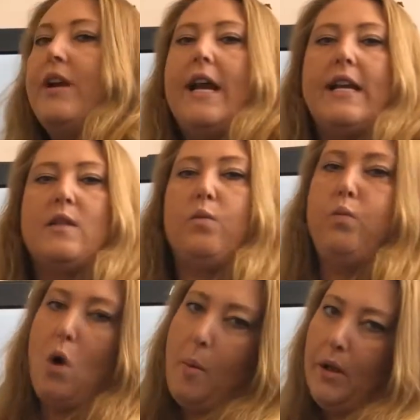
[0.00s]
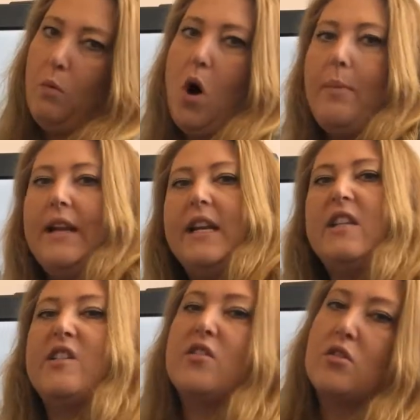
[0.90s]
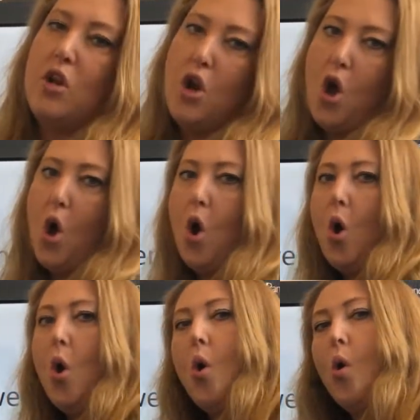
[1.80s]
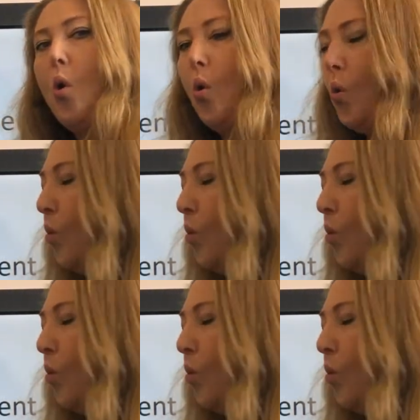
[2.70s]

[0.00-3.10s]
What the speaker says: and it's wobble wobble and it's slow.